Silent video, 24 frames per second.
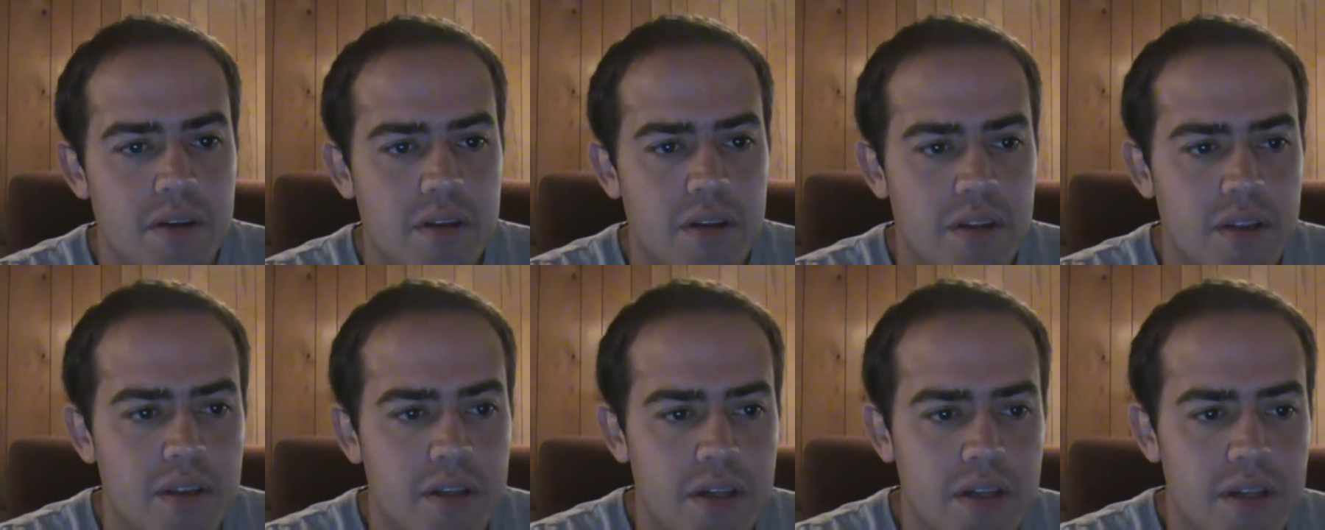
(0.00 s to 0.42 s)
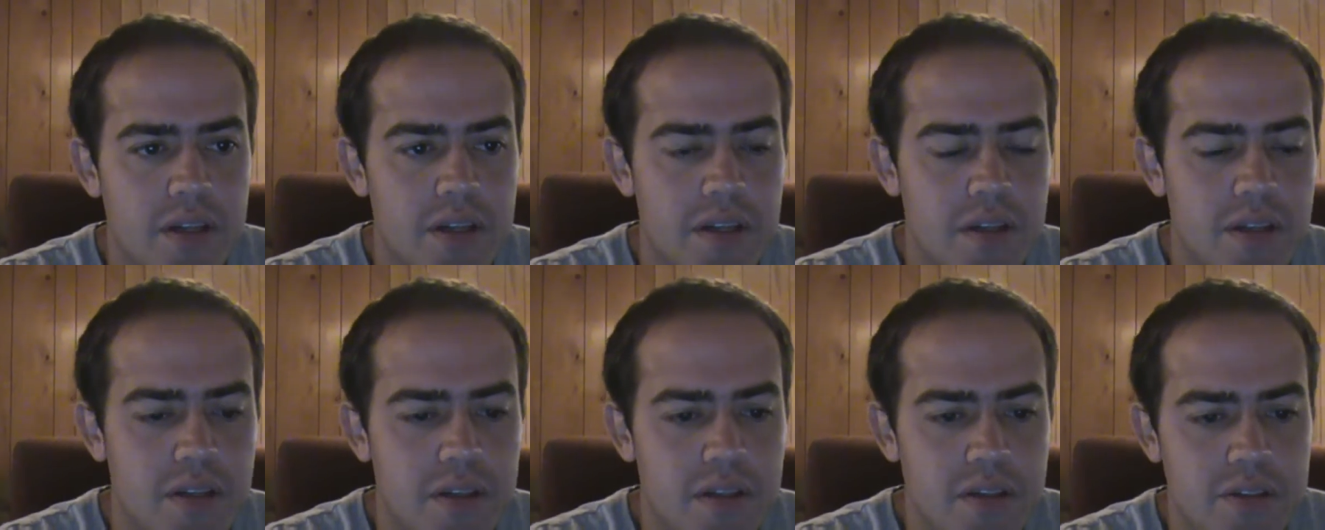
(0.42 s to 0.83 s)

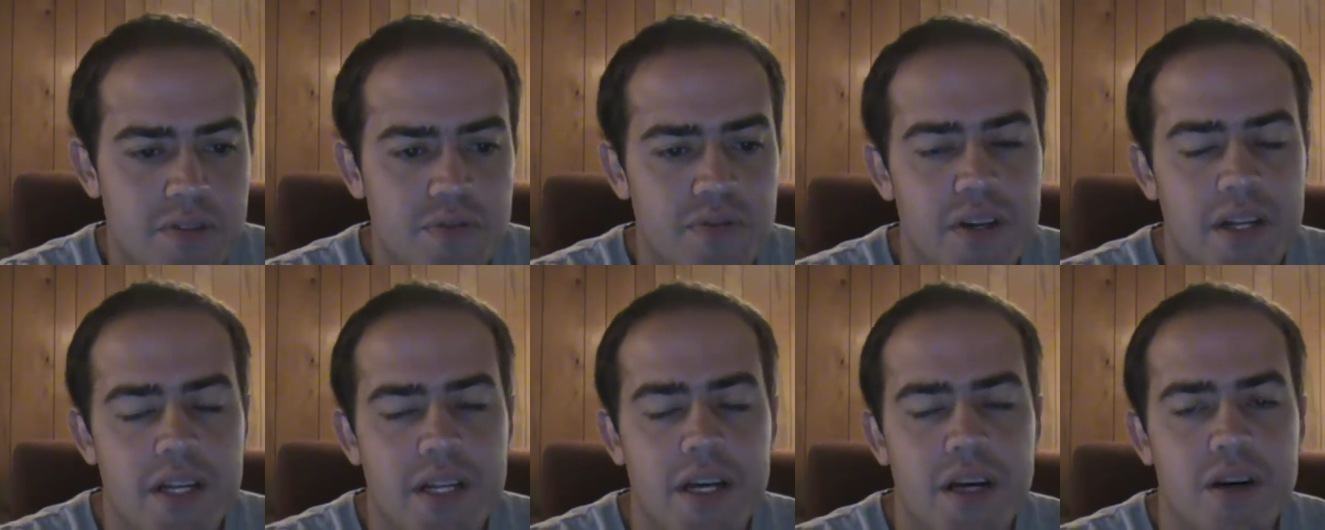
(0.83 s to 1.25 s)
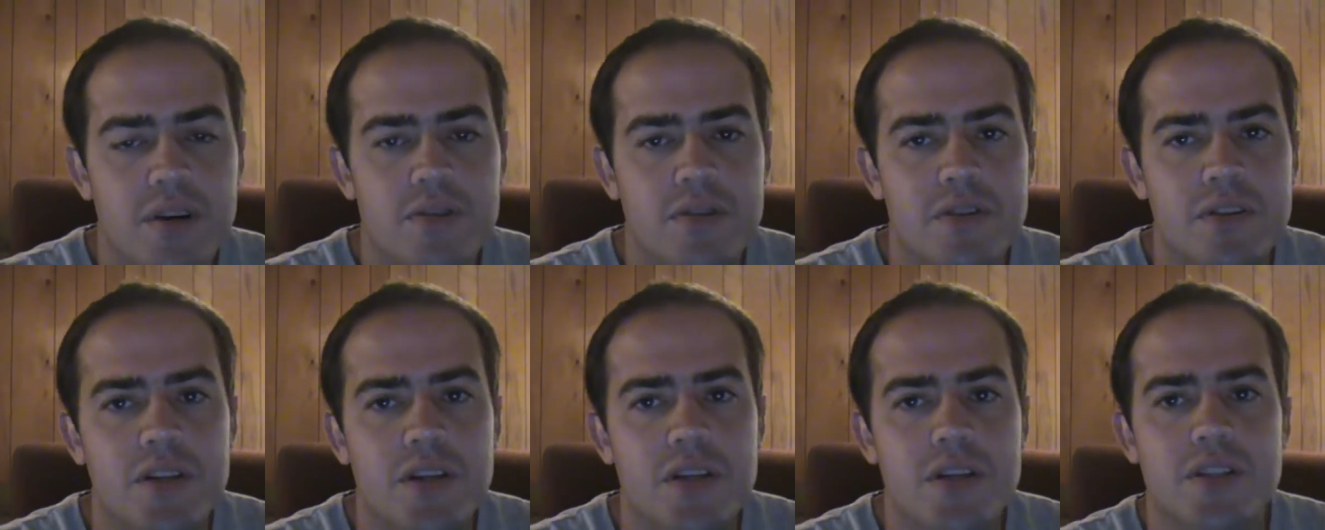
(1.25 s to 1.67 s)
This video
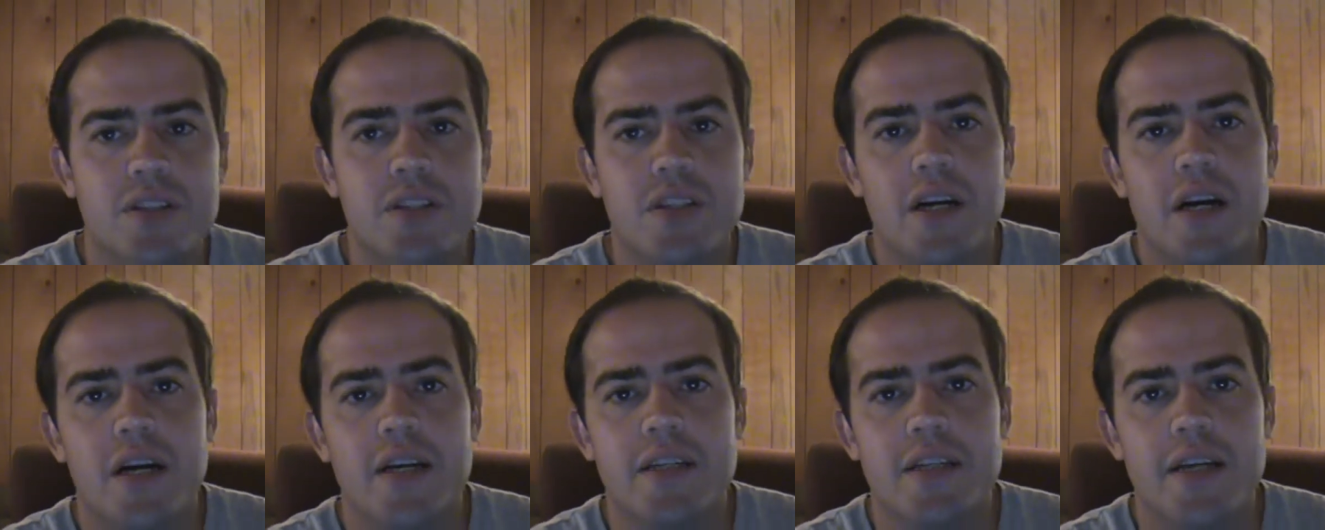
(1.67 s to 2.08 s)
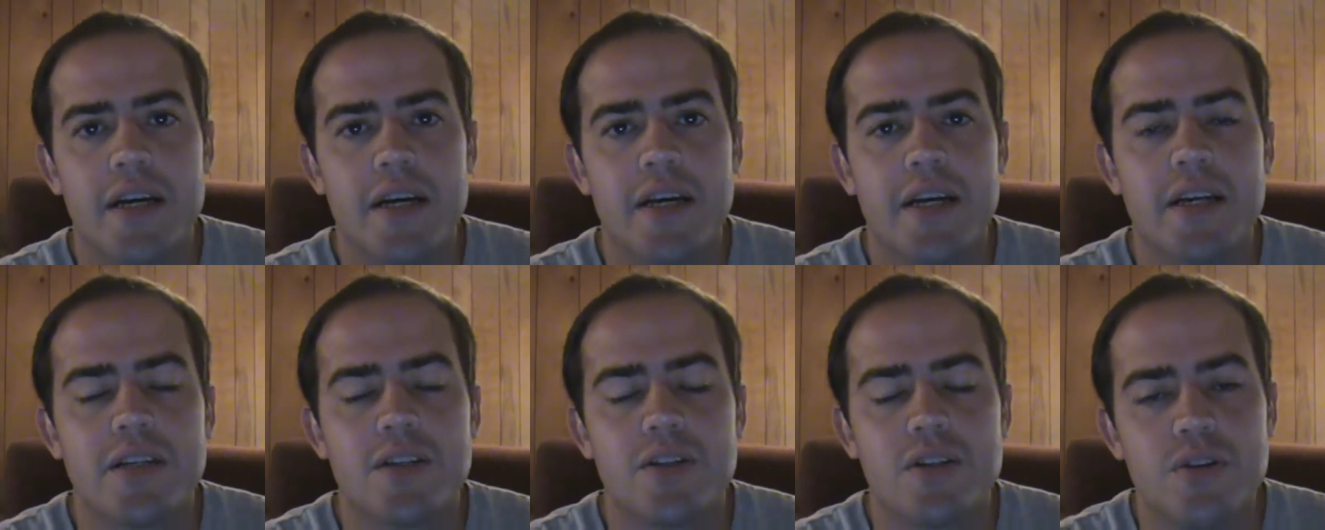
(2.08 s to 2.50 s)
does not
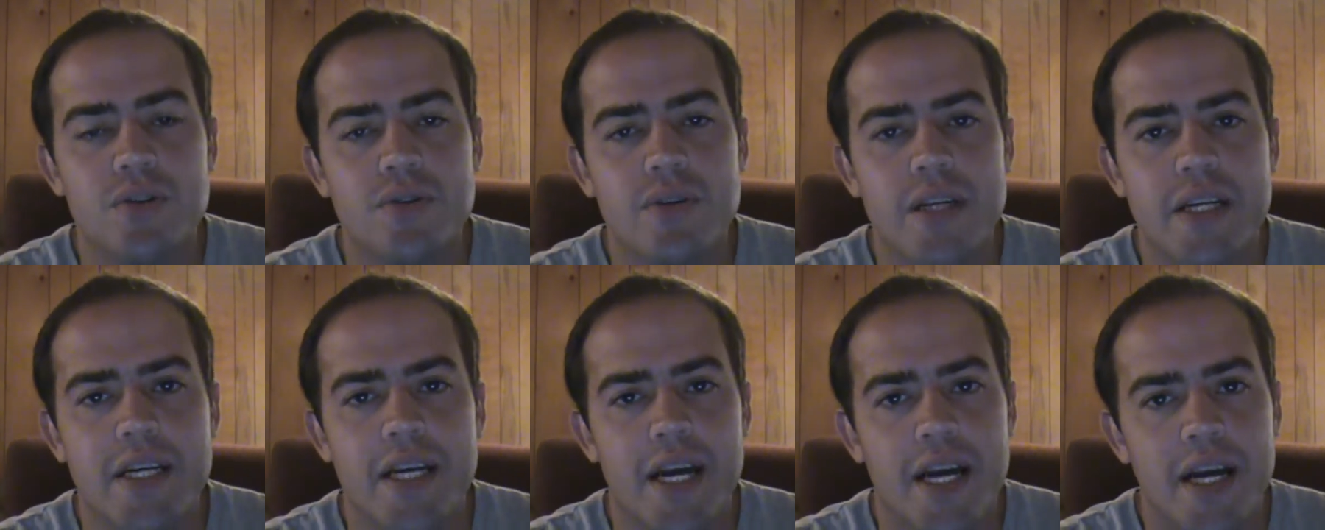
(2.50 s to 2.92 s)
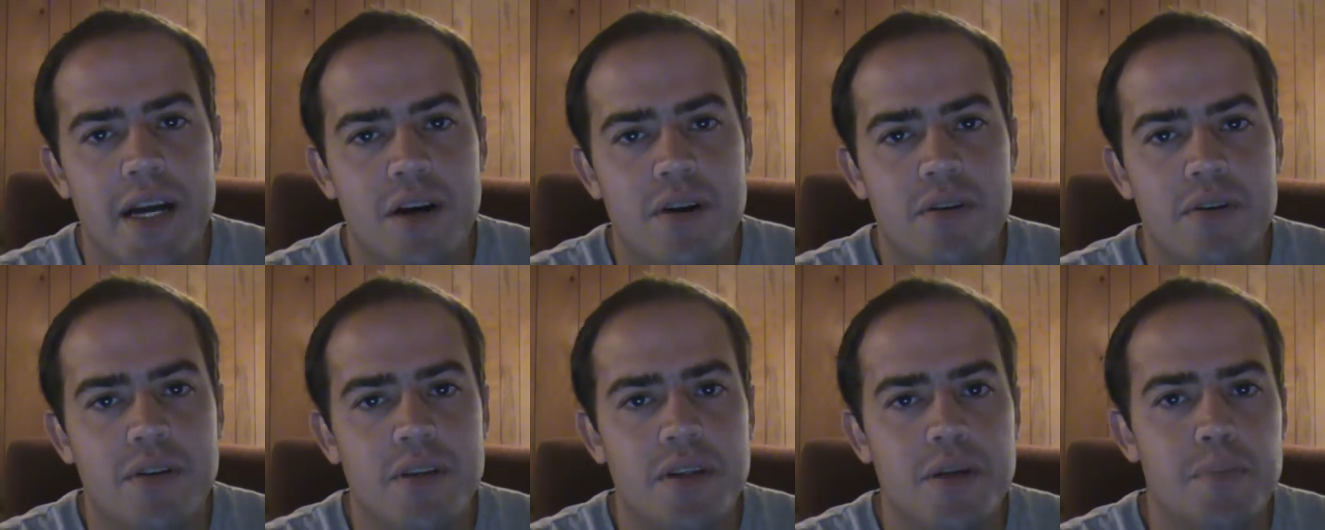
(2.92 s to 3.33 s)
take into
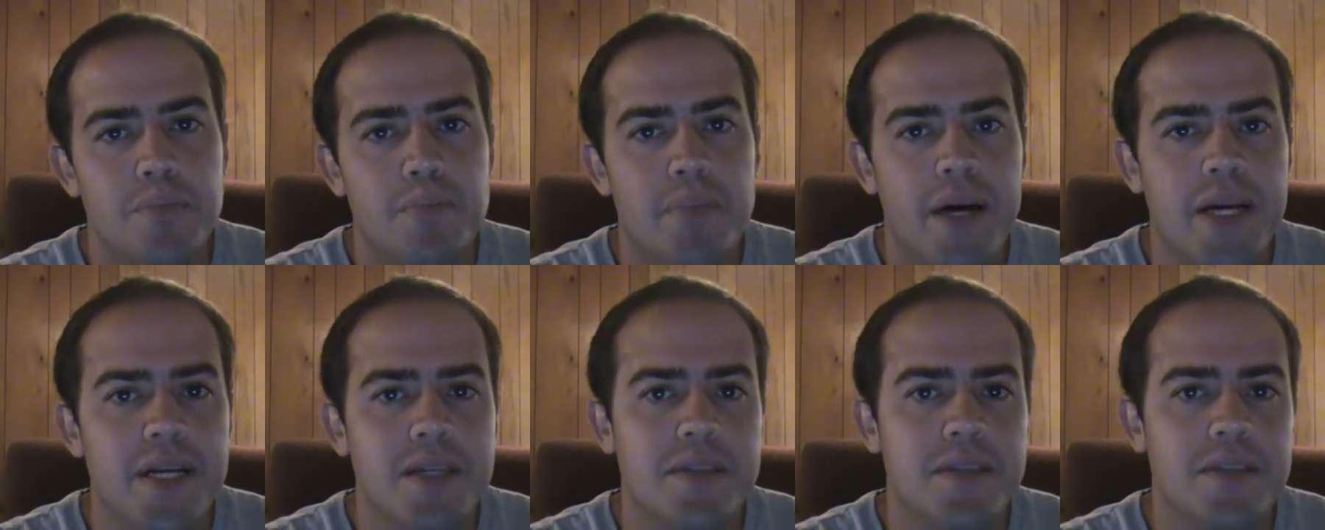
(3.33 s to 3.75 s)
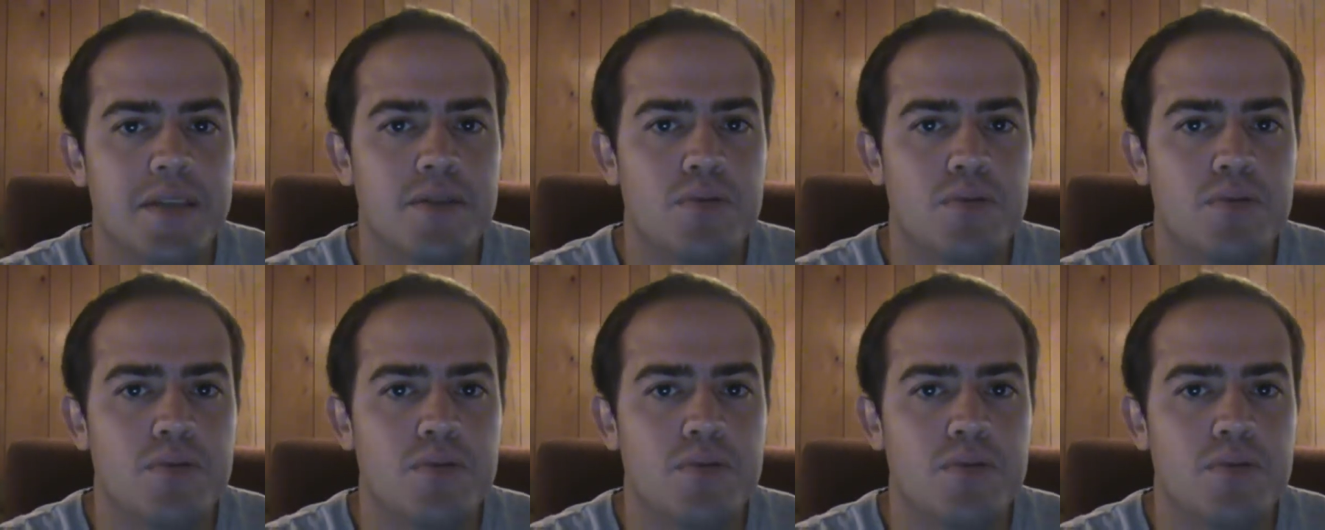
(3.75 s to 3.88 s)
account the basic